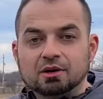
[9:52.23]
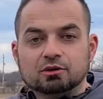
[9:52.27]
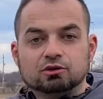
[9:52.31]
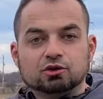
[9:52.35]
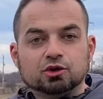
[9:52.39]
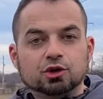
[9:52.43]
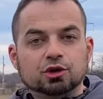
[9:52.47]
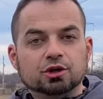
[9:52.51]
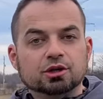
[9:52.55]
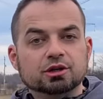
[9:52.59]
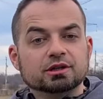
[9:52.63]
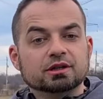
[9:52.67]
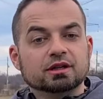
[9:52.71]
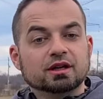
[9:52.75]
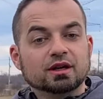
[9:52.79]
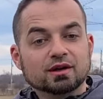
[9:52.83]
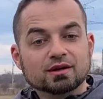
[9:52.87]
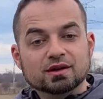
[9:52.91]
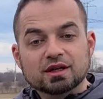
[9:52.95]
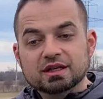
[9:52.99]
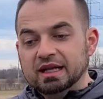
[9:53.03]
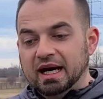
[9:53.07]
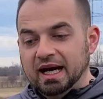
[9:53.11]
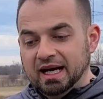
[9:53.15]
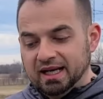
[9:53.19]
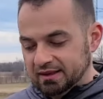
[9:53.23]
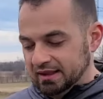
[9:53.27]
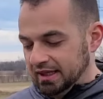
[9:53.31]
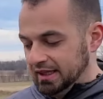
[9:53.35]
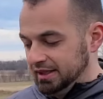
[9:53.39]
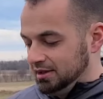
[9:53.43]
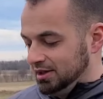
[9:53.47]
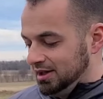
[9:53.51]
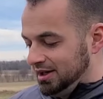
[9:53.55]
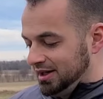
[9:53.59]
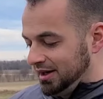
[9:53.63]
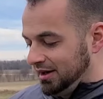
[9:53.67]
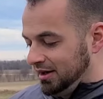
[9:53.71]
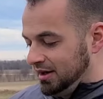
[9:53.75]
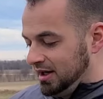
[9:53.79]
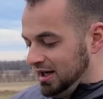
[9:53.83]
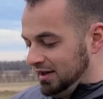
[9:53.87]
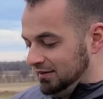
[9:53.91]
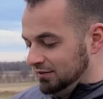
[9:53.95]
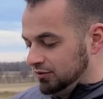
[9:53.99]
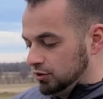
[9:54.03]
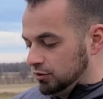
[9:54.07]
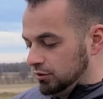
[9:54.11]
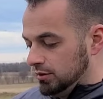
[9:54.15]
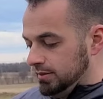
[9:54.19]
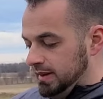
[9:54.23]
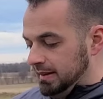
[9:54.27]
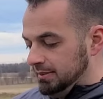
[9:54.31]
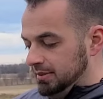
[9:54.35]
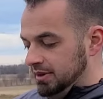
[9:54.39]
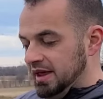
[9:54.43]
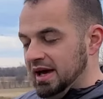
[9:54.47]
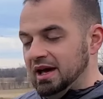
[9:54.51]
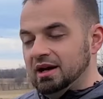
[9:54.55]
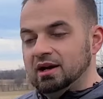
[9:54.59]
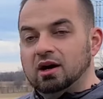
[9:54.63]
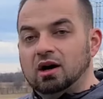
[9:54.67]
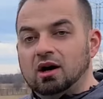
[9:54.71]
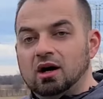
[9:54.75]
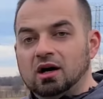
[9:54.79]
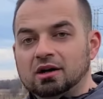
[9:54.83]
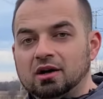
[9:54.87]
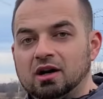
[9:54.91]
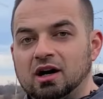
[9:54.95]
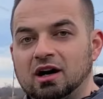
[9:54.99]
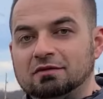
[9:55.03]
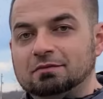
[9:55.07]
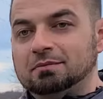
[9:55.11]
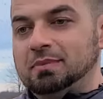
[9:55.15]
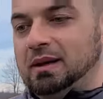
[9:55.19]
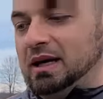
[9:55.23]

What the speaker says: to turn the nightlight on and off. So remember that on-off